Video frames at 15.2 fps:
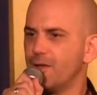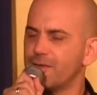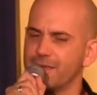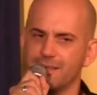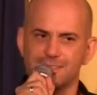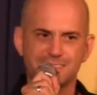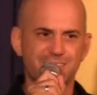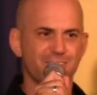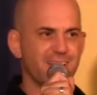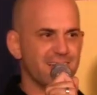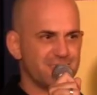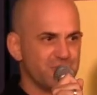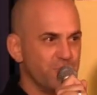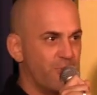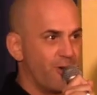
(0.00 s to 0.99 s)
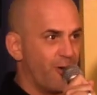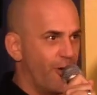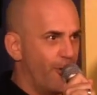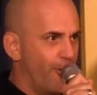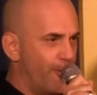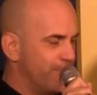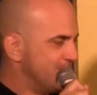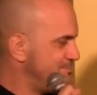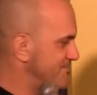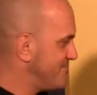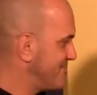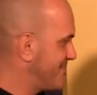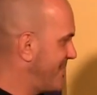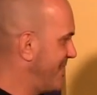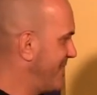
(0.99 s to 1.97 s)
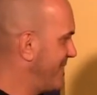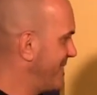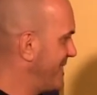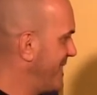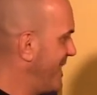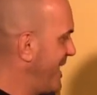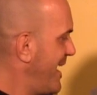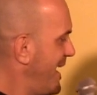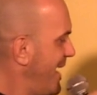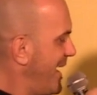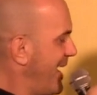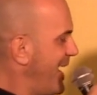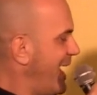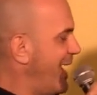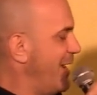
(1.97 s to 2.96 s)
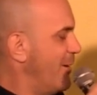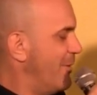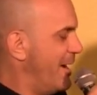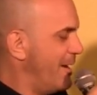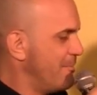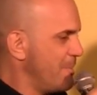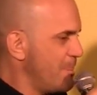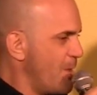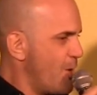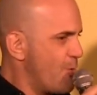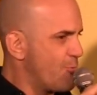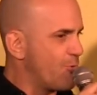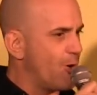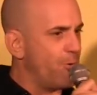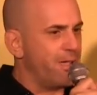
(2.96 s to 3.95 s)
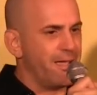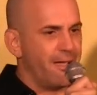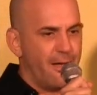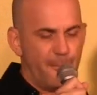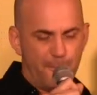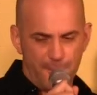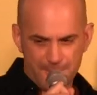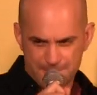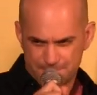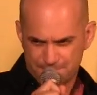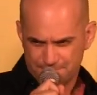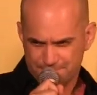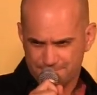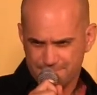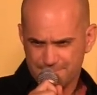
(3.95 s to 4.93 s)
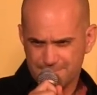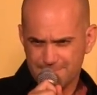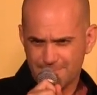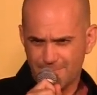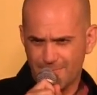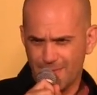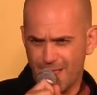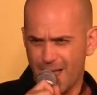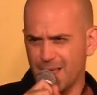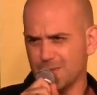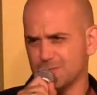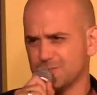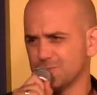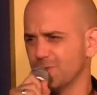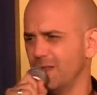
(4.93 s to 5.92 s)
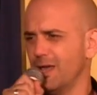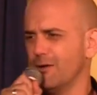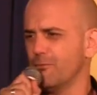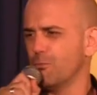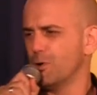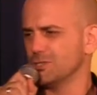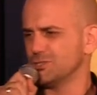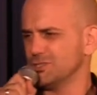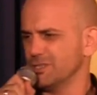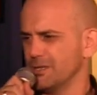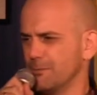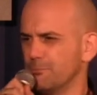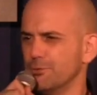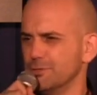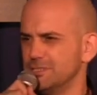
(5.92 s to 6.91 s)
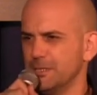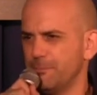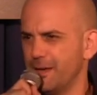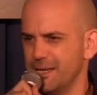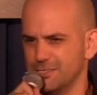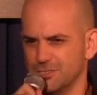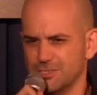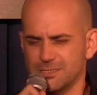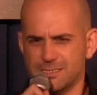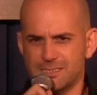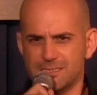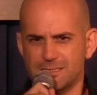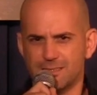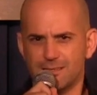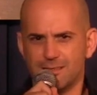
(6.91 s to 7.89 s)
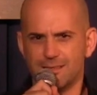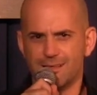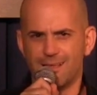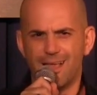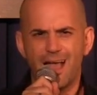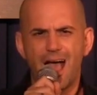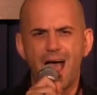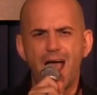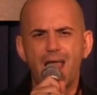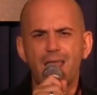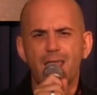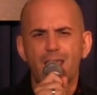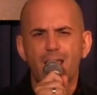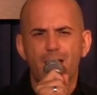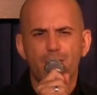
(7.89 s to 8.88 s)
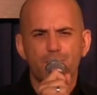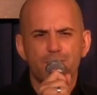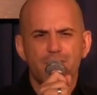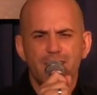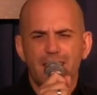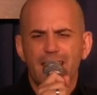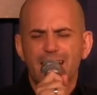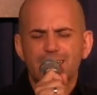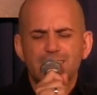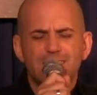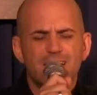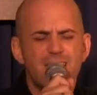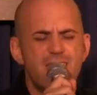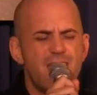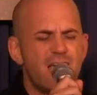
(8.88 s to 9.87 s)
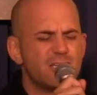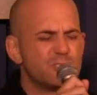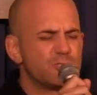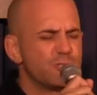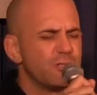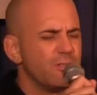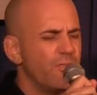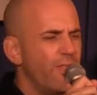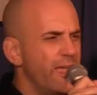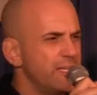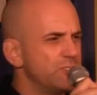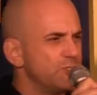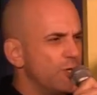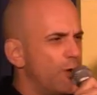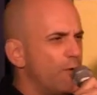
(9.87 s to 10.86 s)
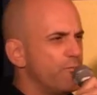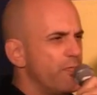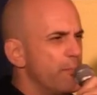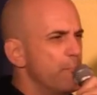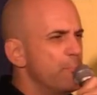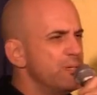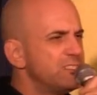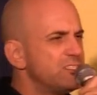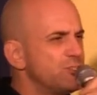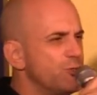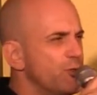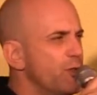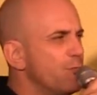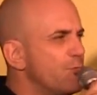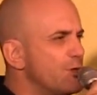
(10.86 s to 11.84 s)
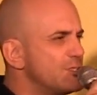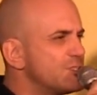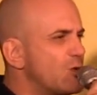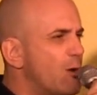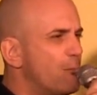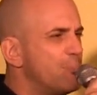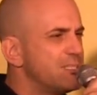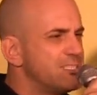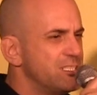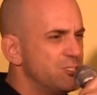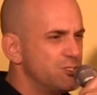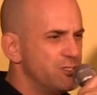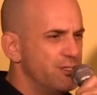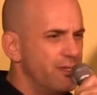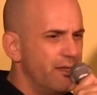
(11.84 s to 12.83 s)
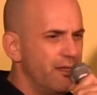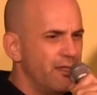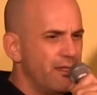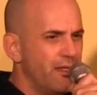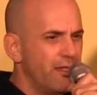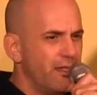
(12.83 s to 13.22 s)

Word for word: okay, I'll see you guys tomorrow. anyway, growing up, I used to love watching beauty pageants. I loved the international nature of the Miss Universe competition.